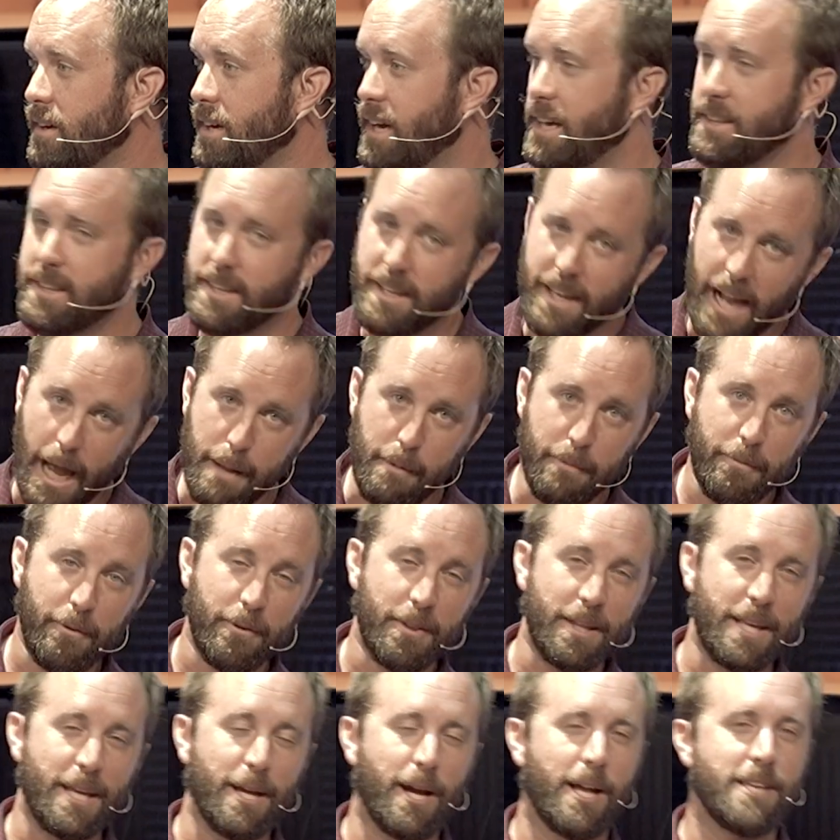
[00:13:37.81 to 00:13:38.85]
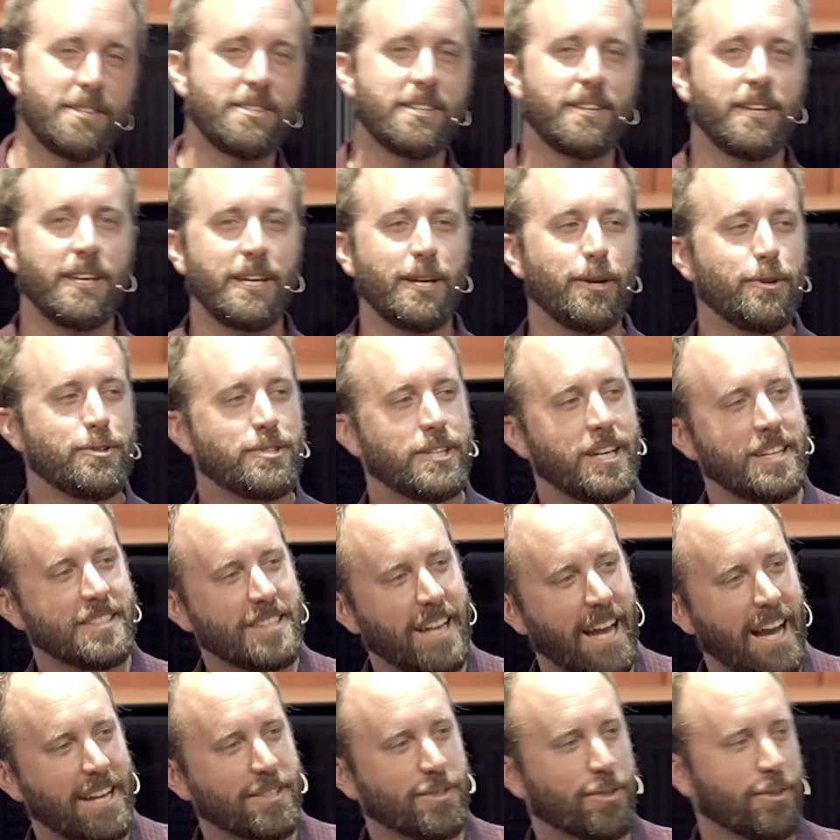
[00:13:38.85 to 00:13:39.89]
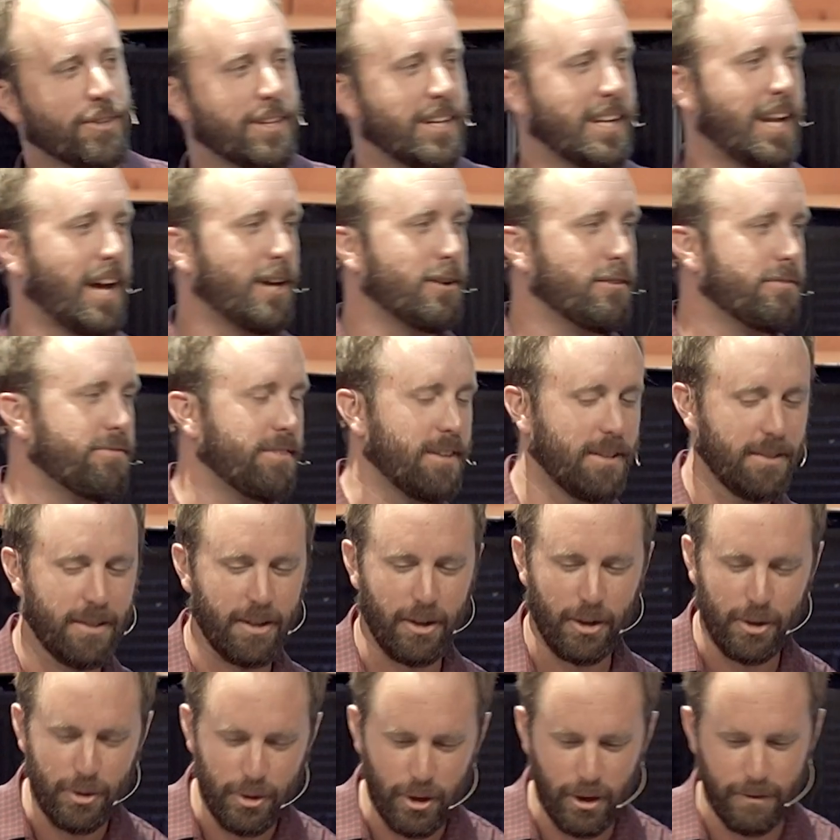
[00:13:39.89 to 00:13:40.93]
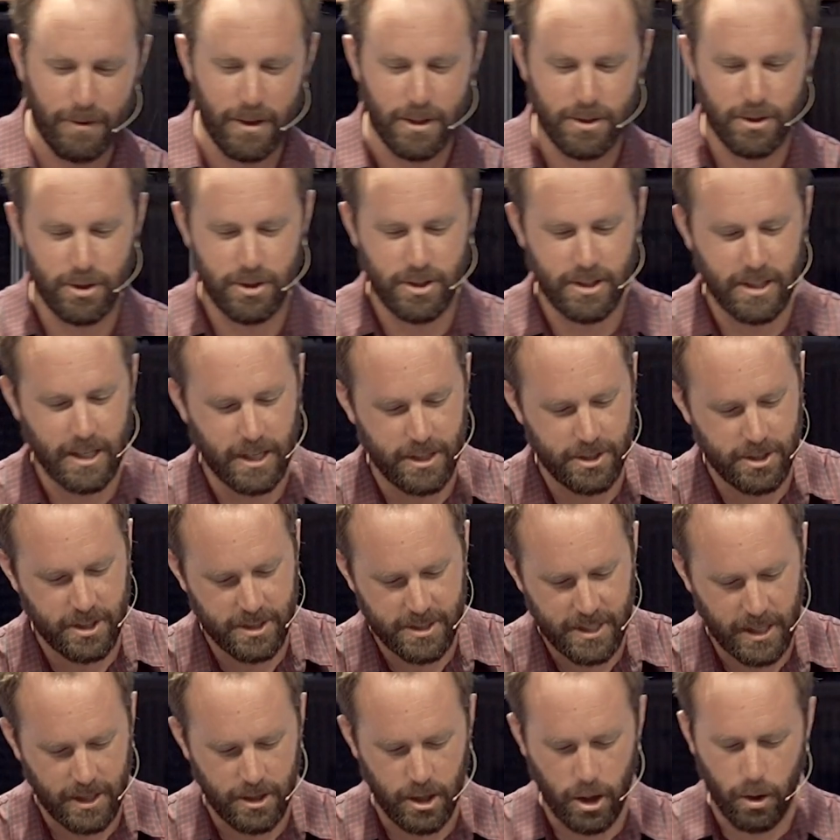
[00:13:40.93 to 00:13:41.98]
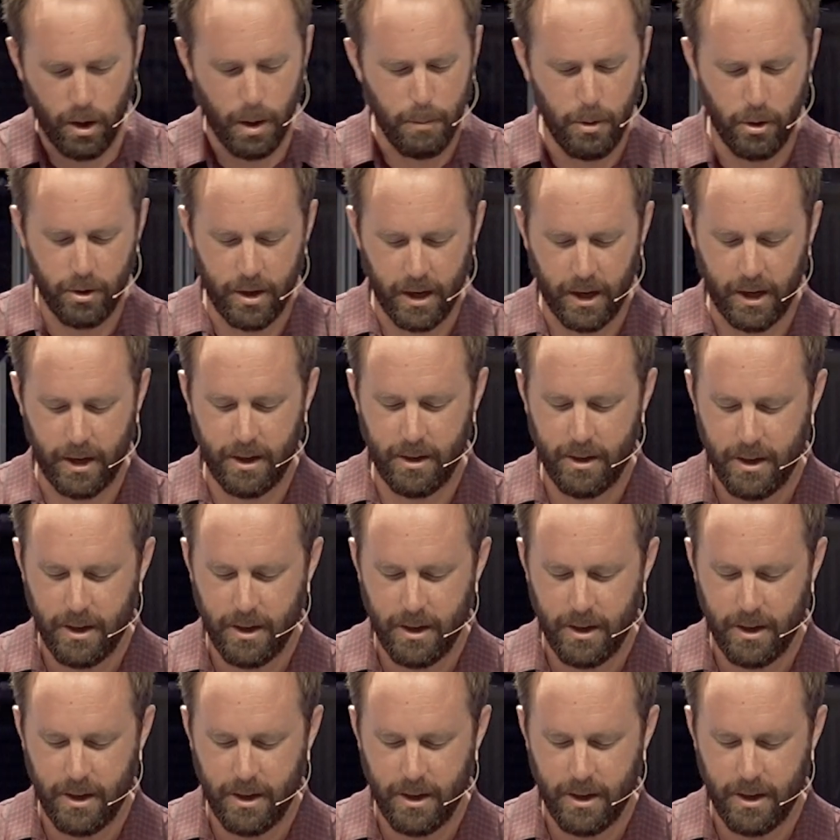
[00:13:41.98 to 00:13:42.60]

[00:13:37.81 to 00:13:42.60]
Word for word: And the night before the E O Gs, I asked her again, how you feeling? Are you nervous? She, she said, no, I'm okay.